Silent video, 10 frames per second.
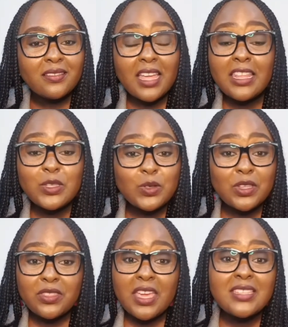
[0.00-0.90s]
And there's also
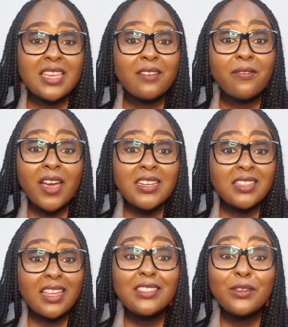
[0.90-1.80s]
things like finding
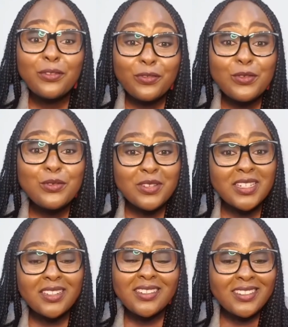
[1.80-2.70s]
that the
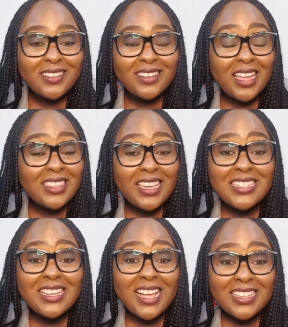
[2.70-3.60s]
food and the
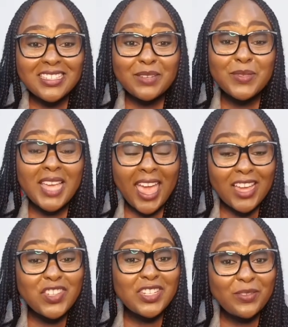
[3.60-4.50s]
eating customs are
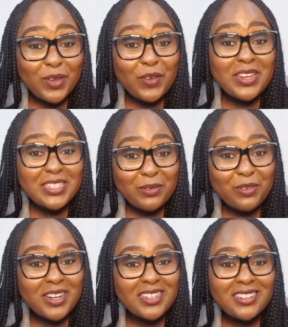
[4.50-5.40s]
actually very
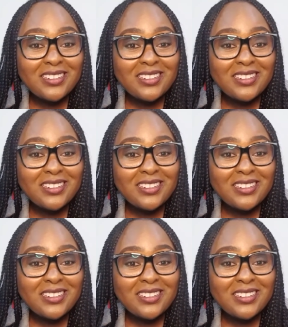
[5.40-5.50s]
different.